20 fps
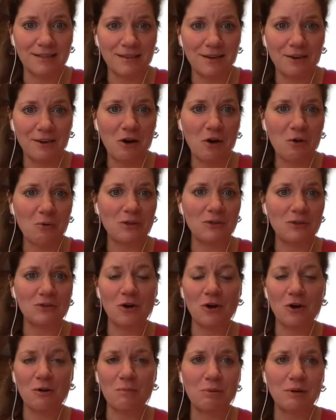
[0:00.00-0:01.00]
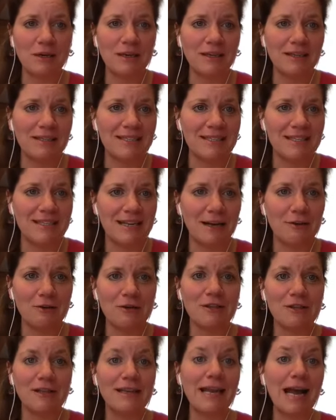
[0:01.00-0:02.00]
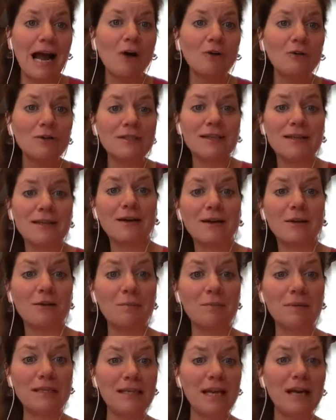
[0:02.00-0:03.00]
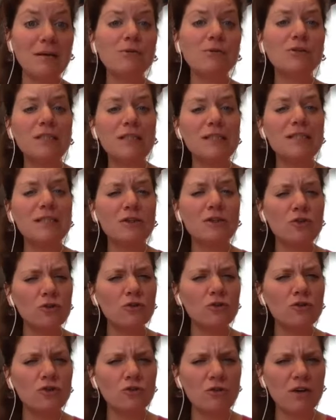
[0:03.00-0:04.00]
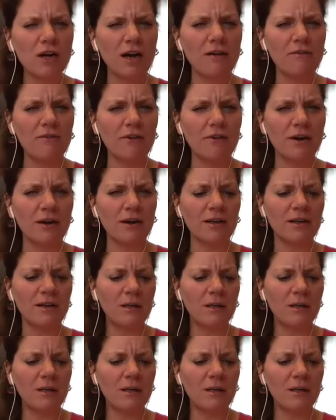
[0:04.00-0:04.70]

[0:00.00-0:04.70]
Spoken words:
We started putting it together. And then now it's like on the big table. And he said, no, don't cover it.